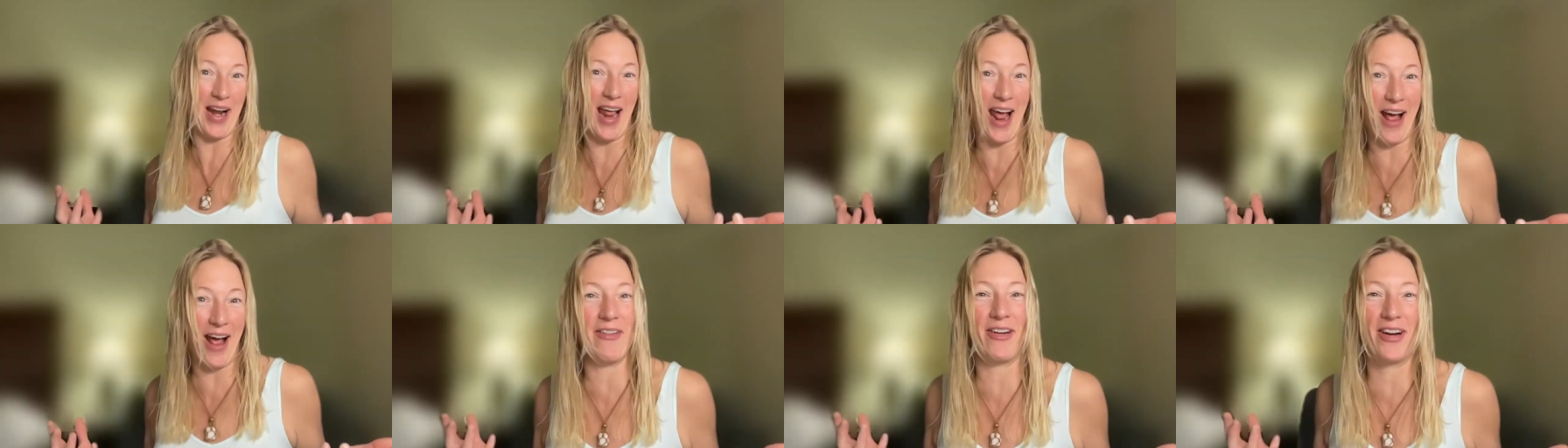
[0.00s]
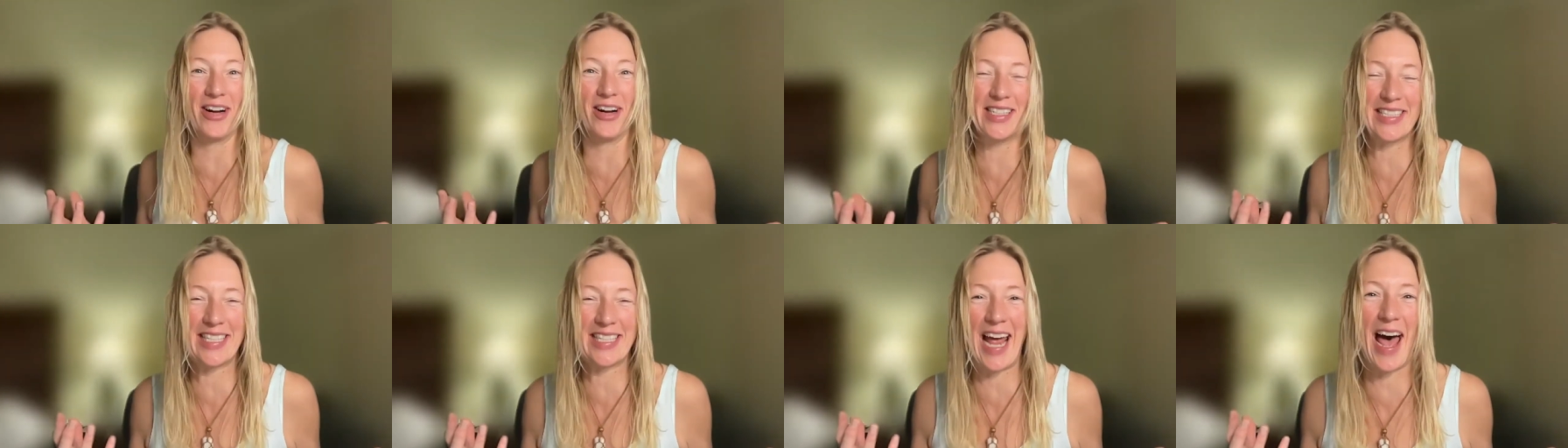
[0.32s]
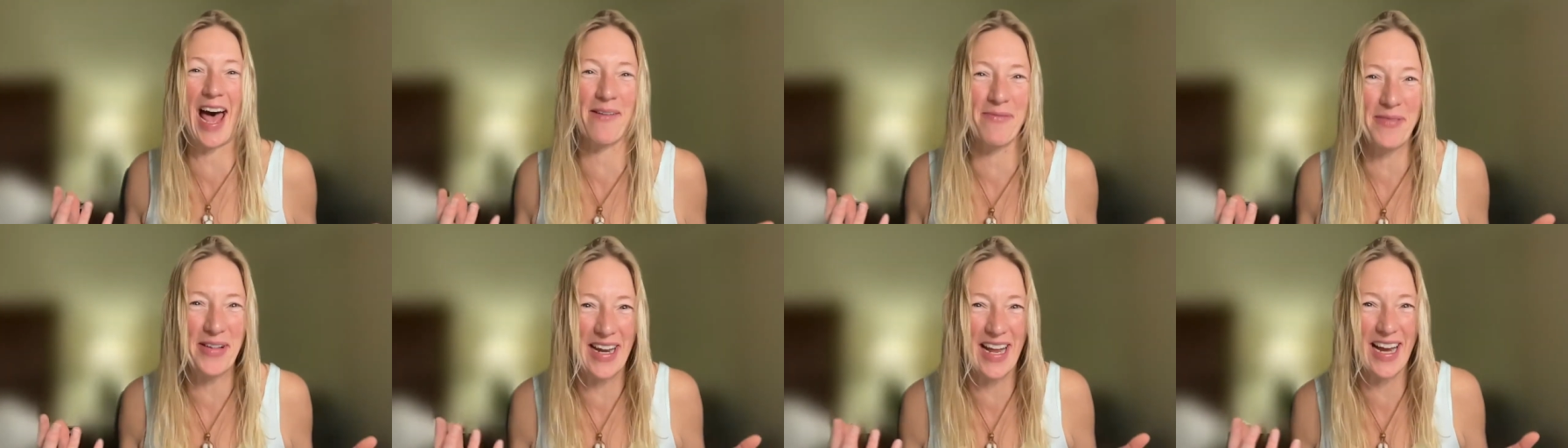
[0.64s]
whatever is
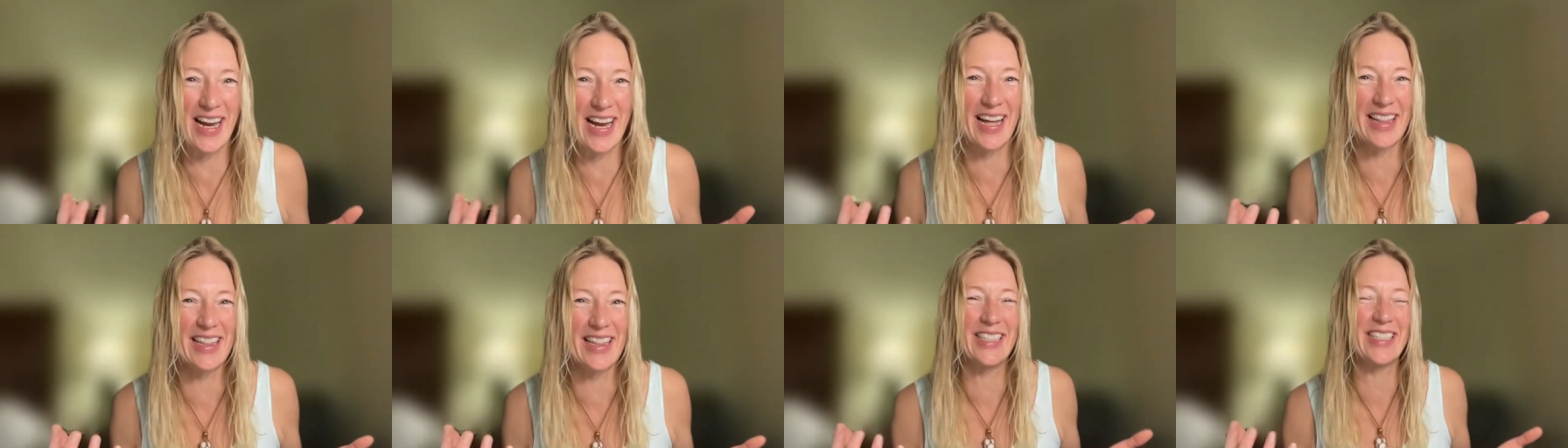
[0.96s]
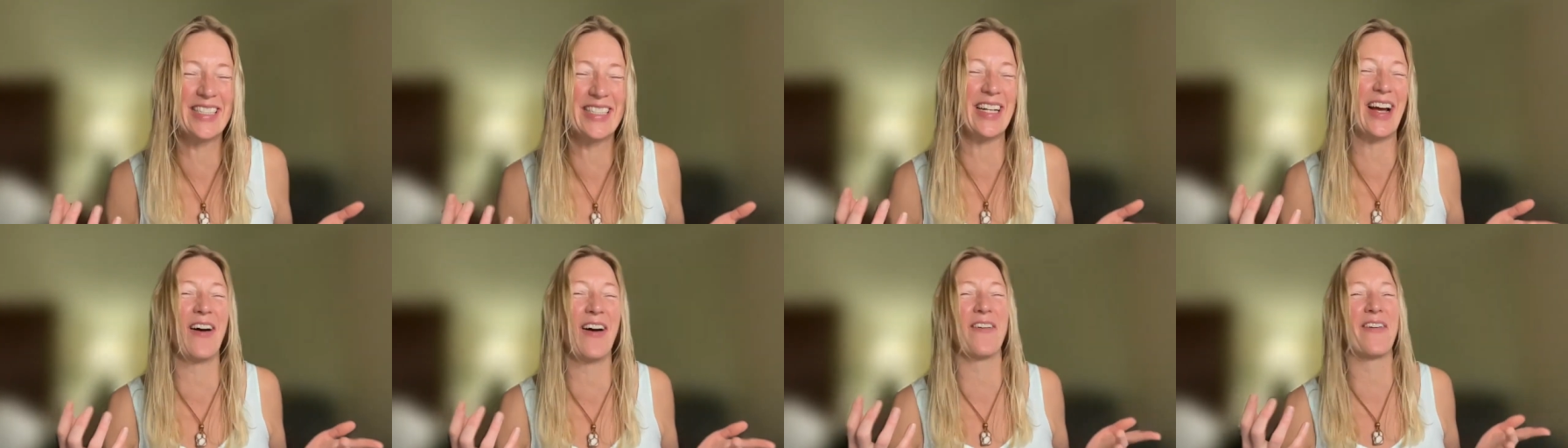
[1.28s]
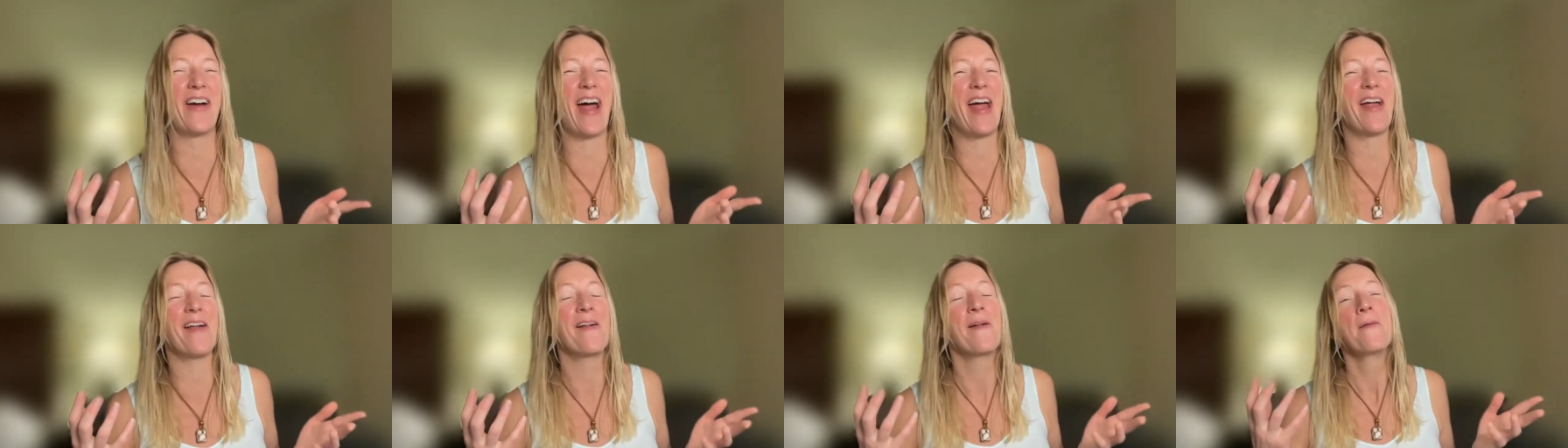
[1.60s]
happening on the show,
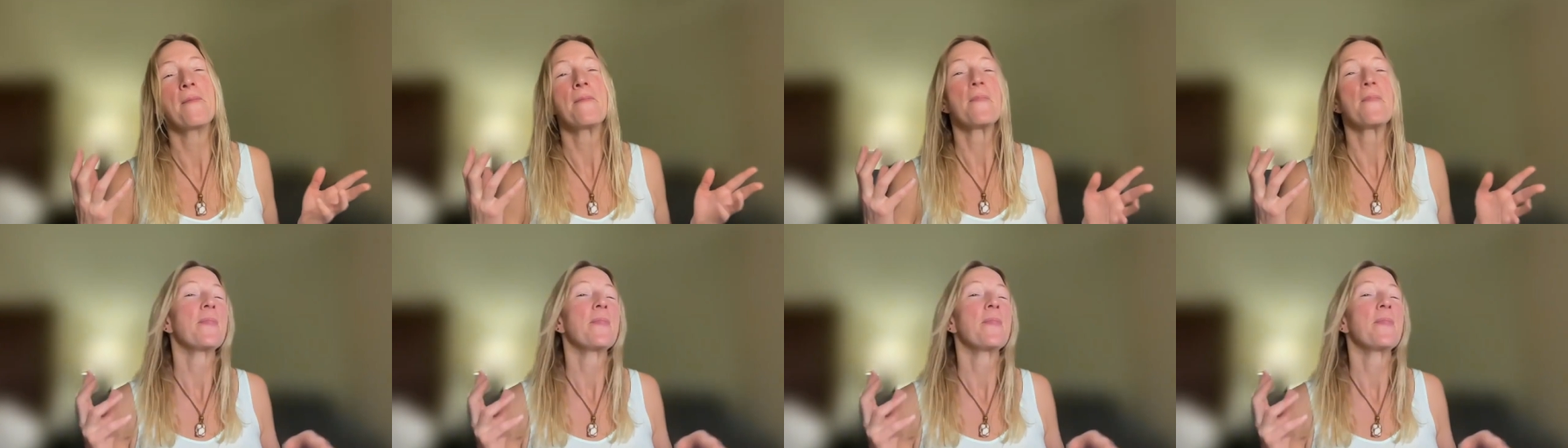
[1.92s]
right?